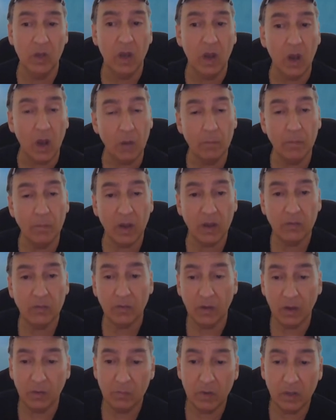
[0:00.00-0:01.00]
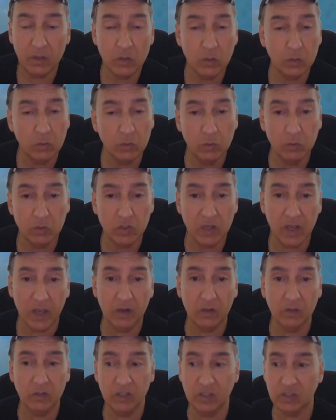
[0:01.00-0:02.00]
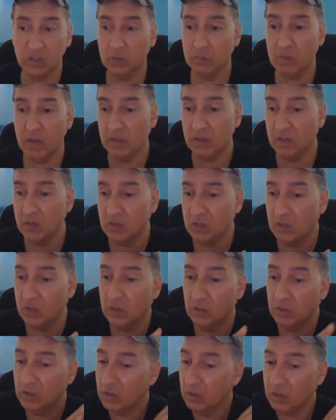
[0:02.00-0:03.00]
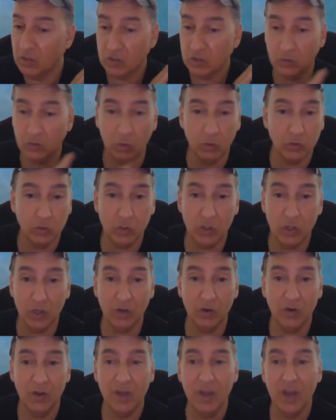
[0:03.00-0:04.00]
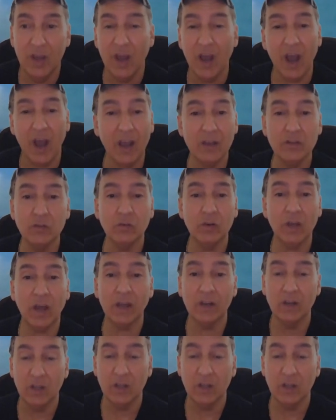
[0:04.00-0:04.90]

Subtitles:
On my YouTube channel, just to make this disclosure here, I do not